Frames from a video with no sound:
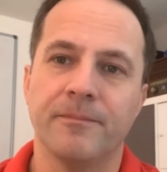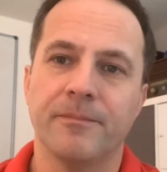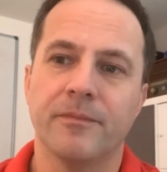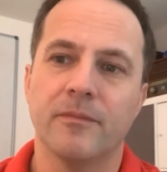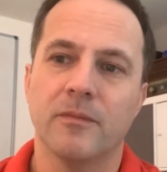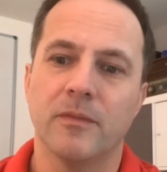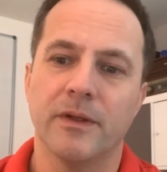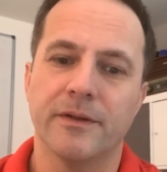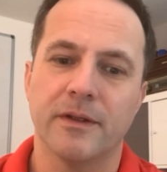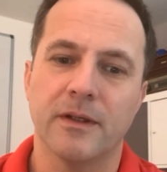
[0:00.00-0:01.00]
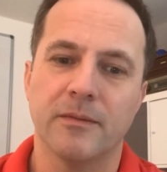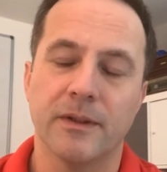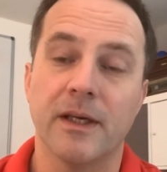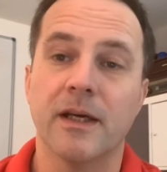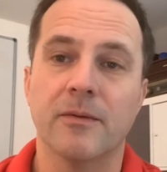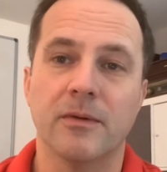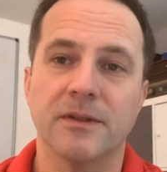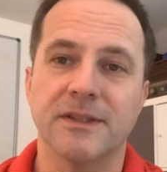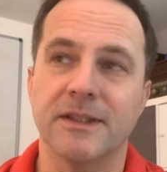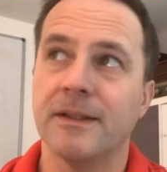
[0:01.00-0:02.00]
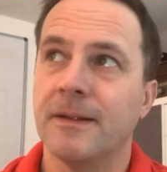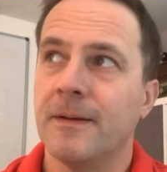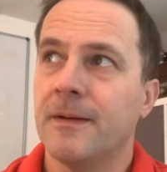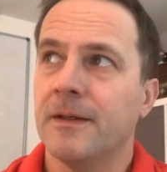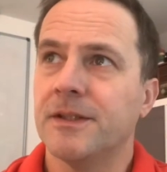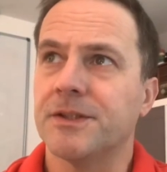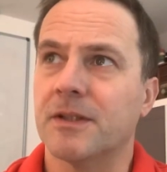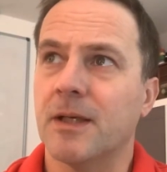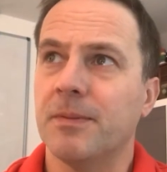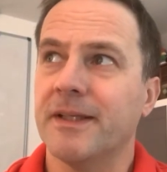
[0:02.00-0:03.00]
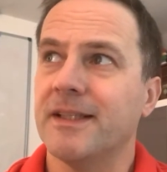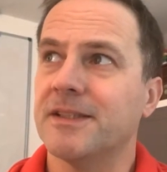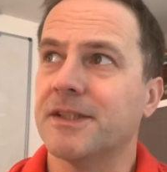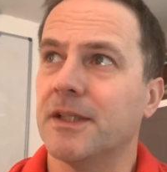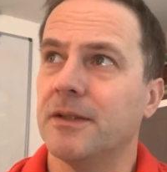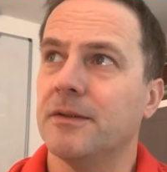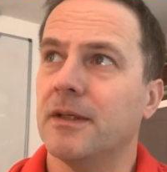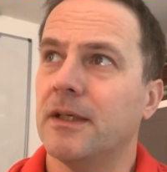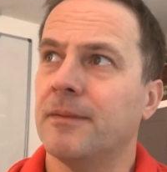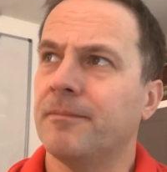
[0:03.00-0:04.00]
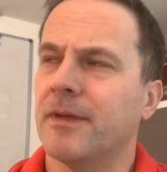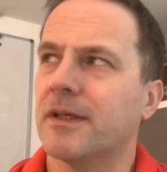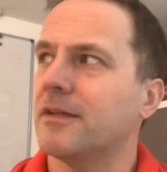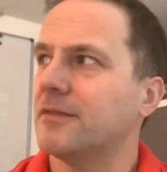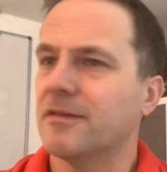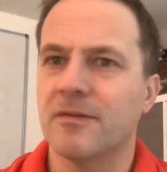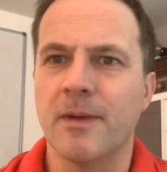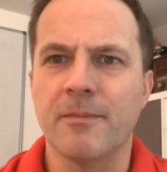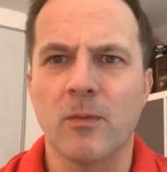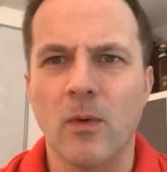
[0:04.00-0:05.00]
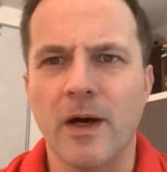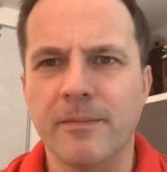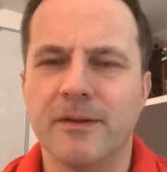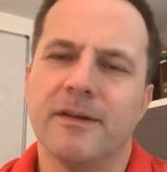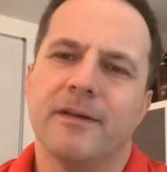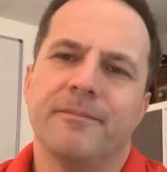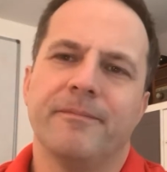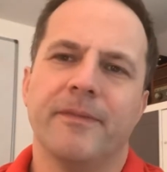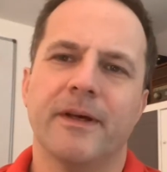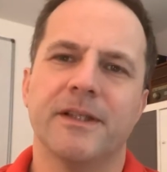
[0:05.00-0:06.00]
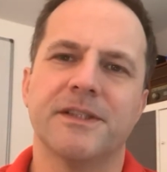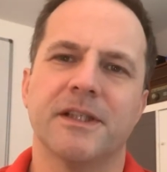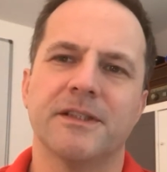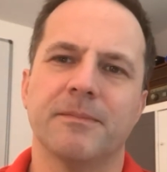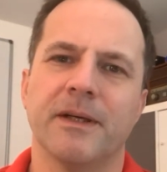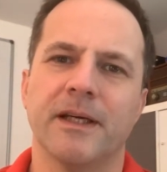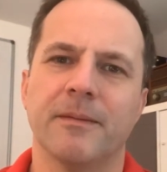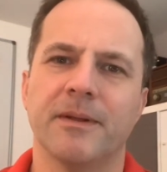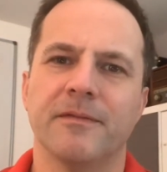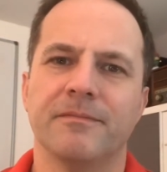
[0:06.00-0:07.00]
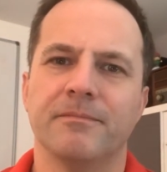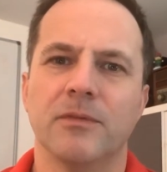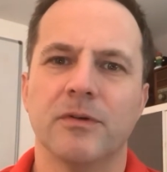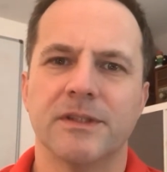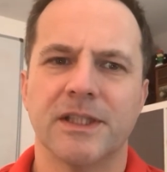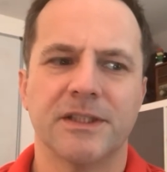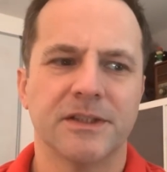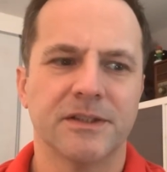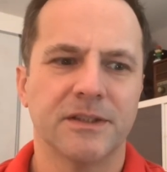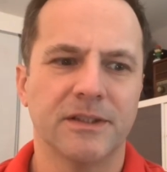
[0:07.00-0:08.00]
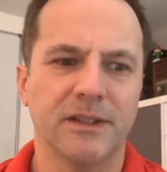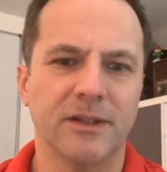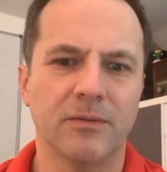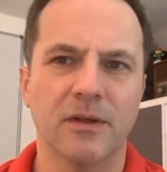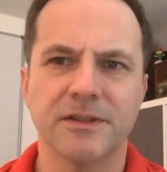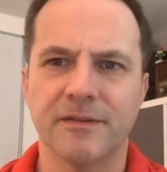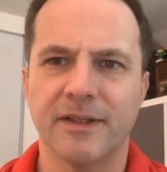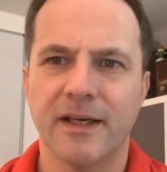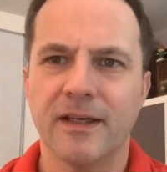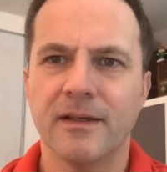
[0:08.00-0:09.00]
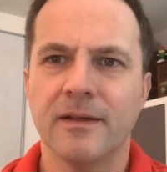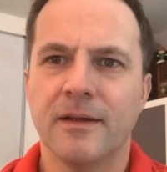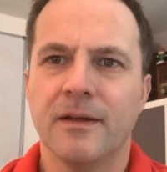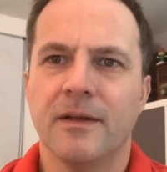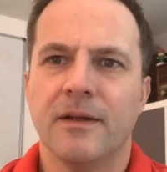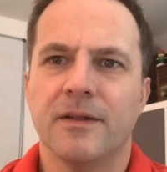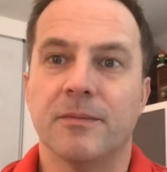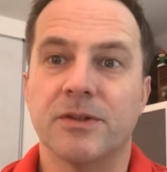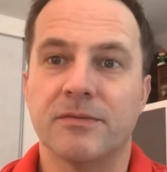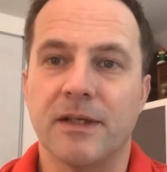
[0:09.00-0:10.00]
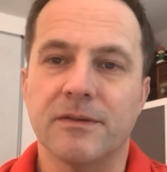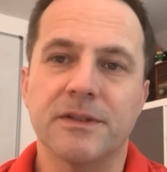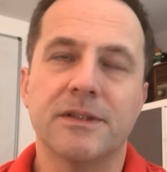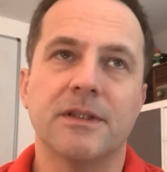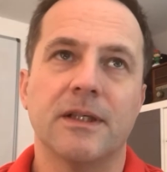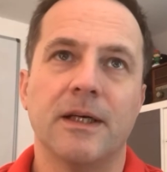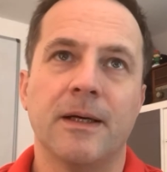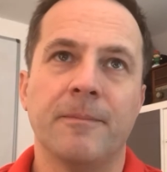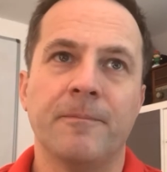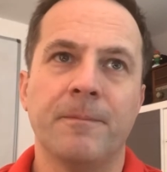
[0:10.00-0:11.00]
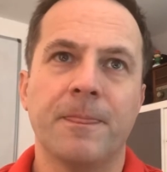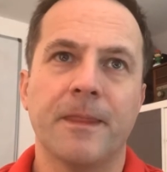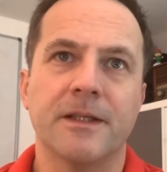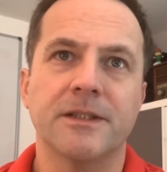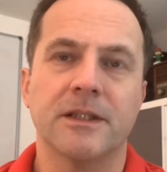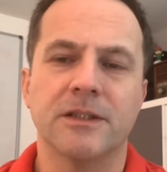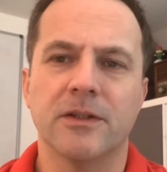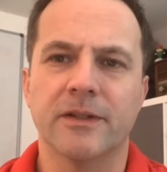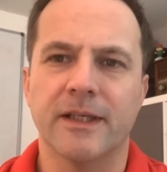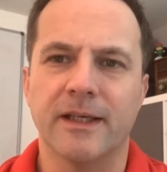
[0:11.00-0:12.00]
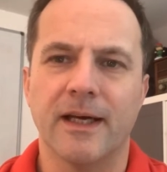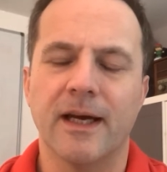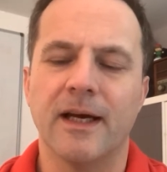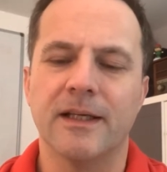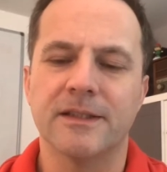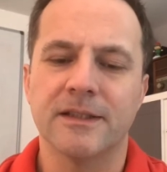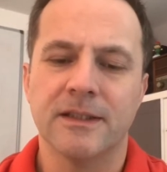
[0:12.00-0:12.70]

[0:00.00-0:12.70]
with air quality. So a couple of years ago, I can't really remember why, but I started paying a bit more attention to the quality of the air that was around us. I started looking at